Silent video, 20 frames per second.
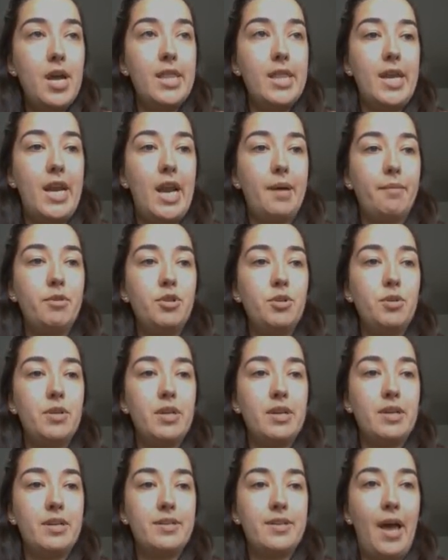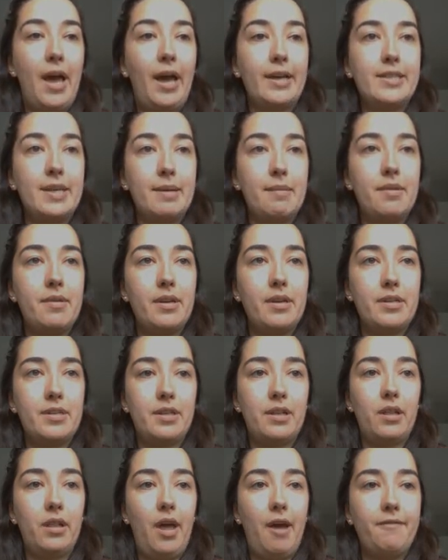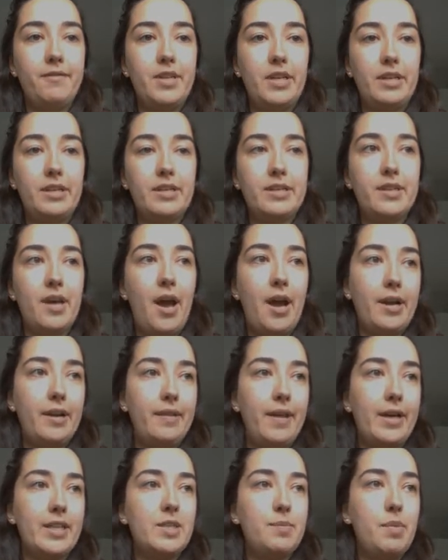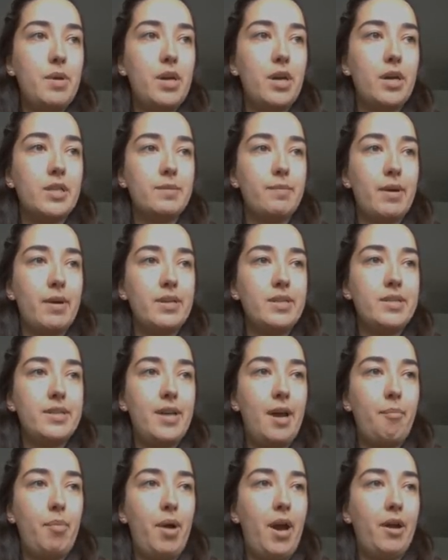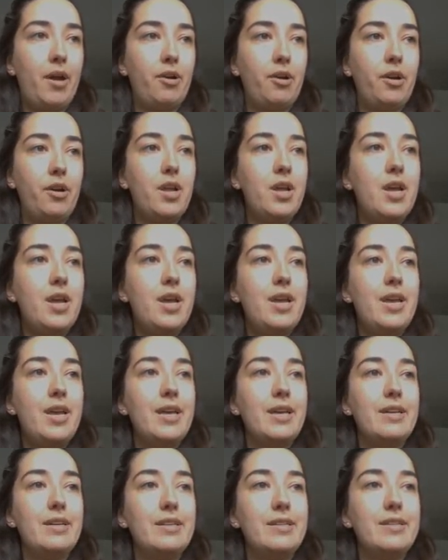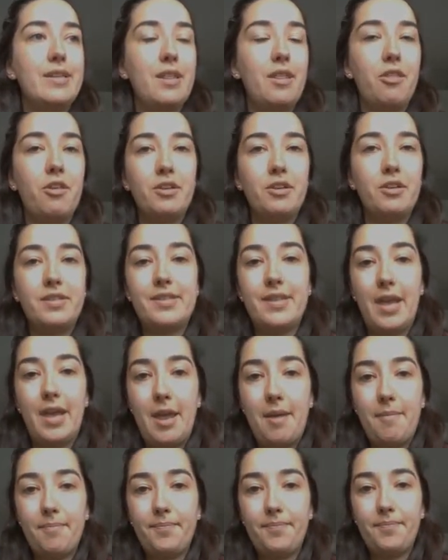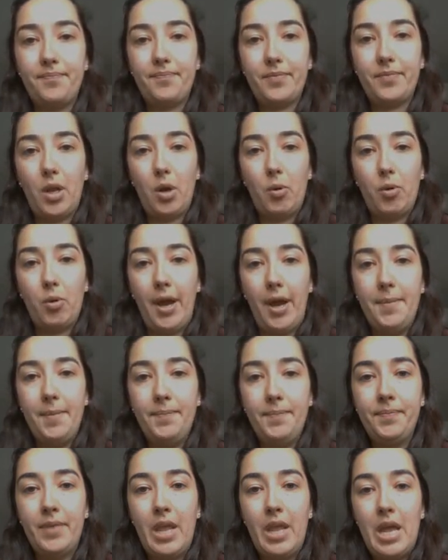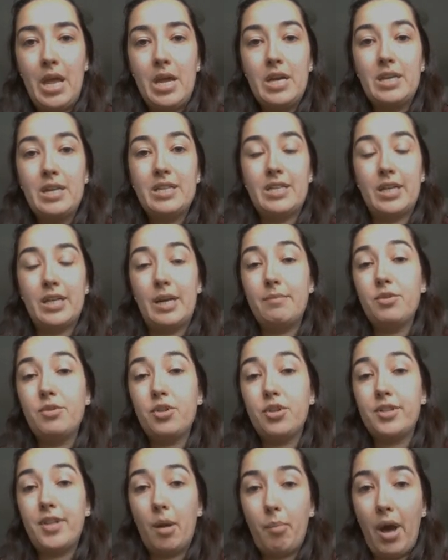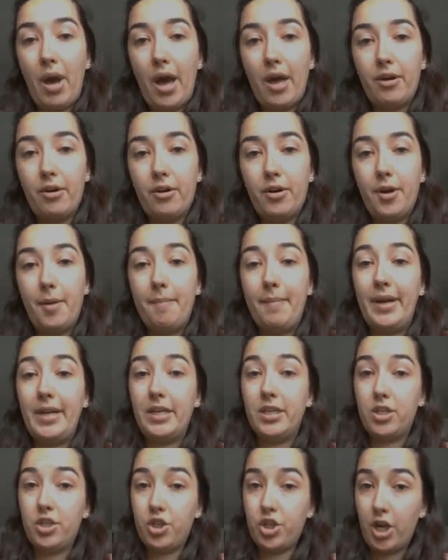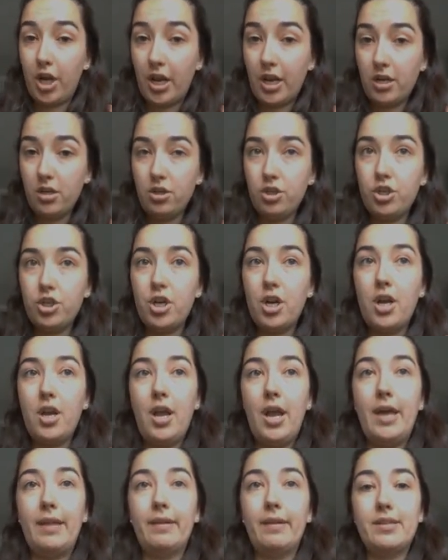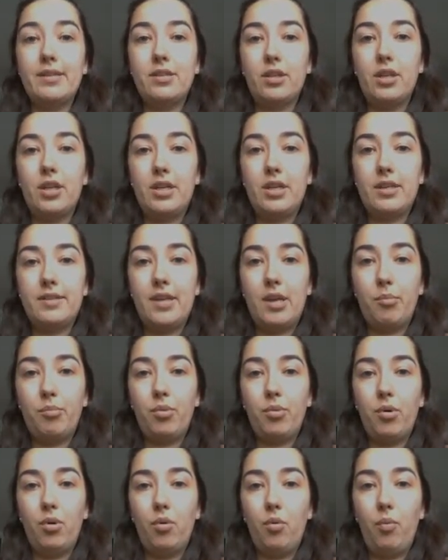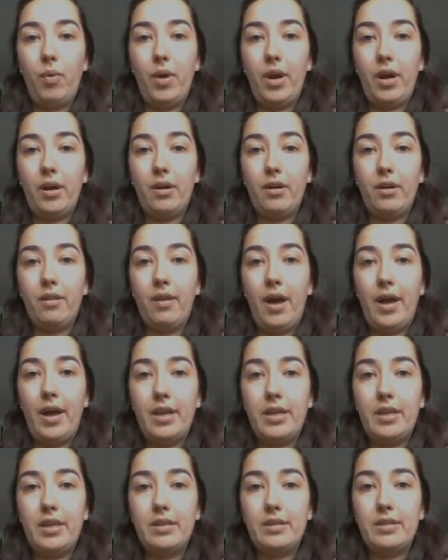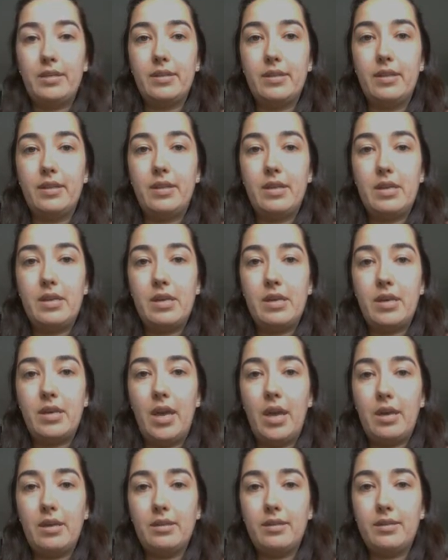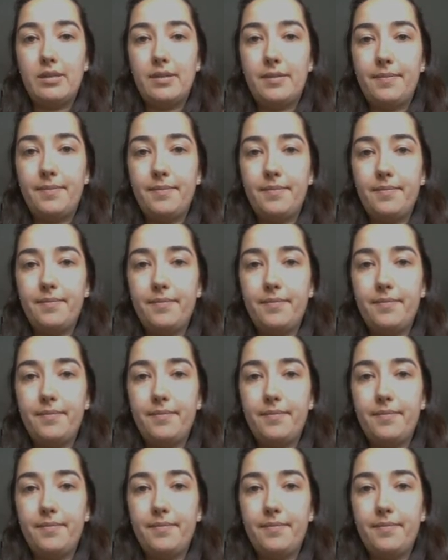And then I would do the exact same thing to the left-hand side. And that's because my step pattern is the same. Okay? Sometimes your step pattern might change. And let's look at an example where that is the case.